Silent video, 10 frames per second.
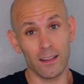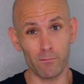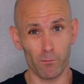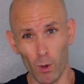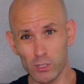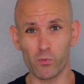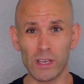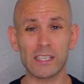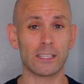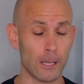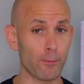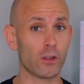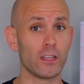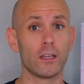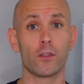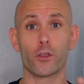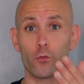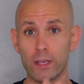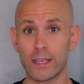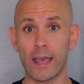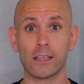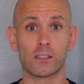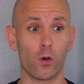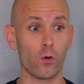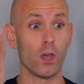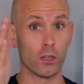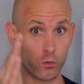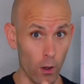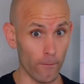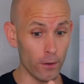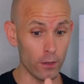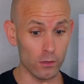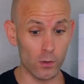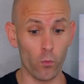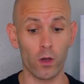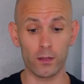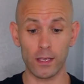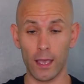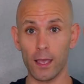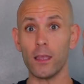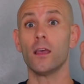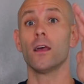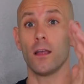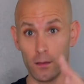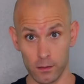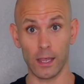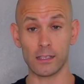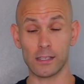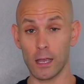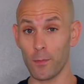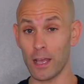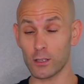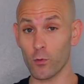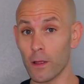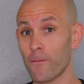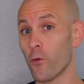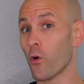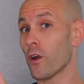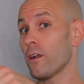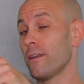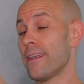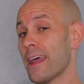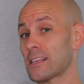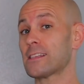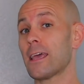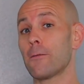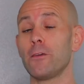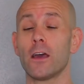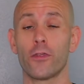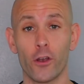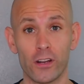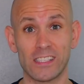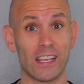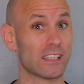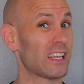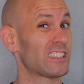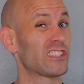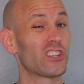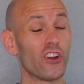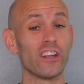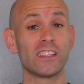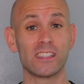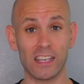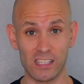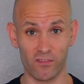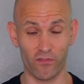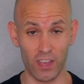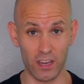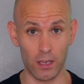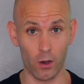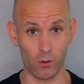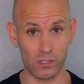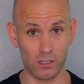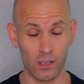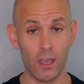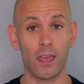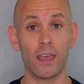And most weeks I typically did three days. So 12 videos in one day, Next day I'd be at 24. Next day I'd be at 36. That's 36 videos